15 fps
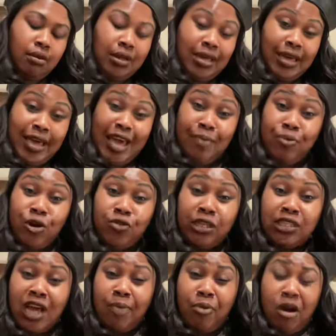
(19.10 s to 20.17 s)
I pulled the
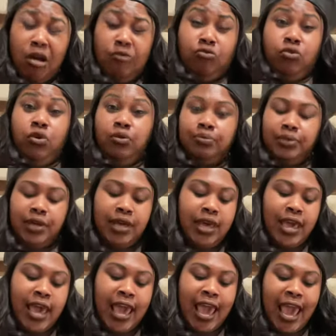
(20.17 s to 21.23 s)
top off, whoop,
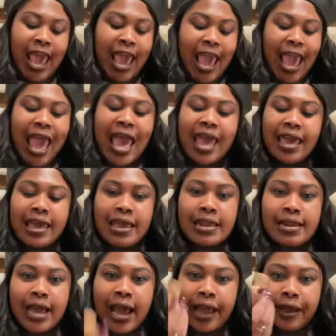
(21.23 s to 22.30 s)
and
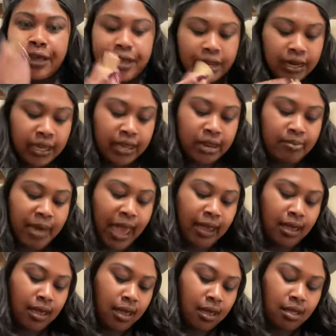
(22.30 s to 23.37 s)
I couldn't get it back
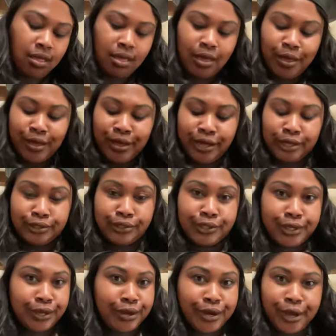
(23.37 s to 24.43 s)
in. So,
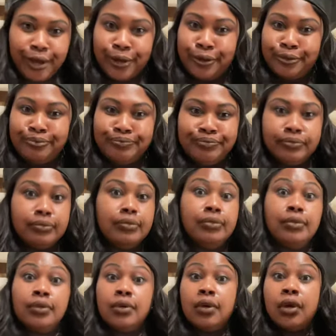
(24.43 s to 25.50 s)
you know,
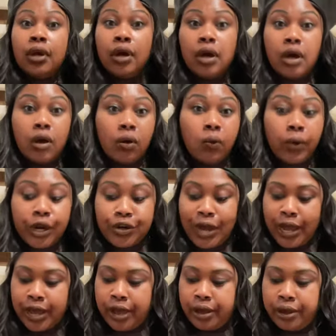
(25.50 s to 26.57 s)
where do I
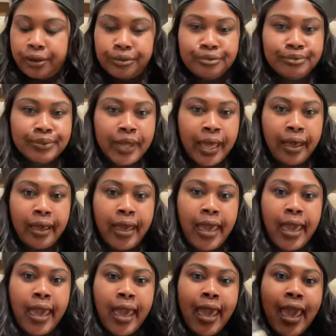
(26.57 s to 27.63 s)
go?
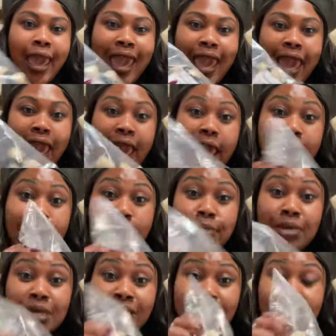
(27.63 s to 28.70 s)

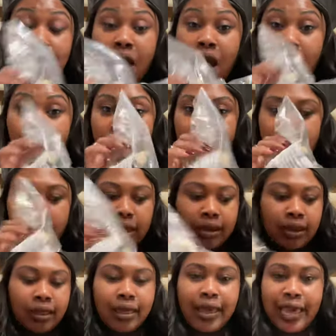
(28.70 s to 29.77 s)
Amazon.
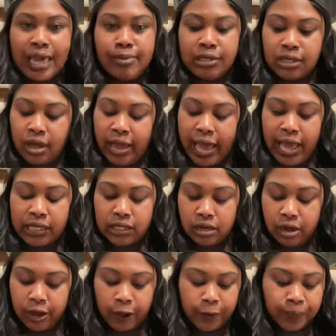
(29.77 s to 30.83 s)
Amazon has it all.